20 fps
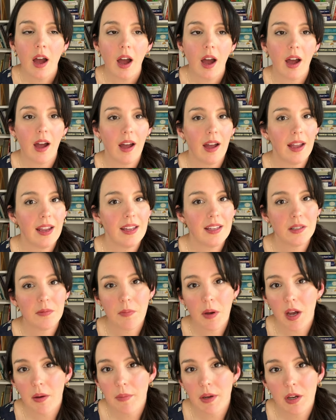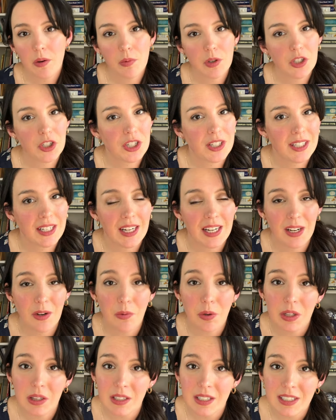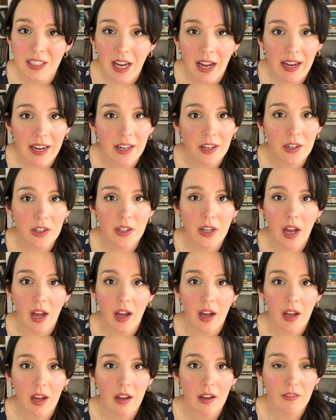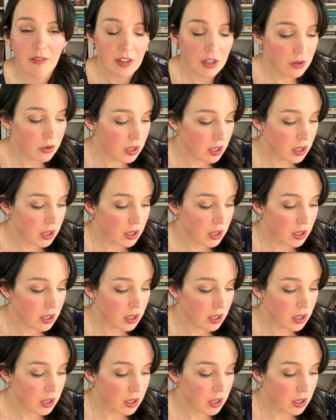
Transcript: I, as mama, was just getting really tired of, you,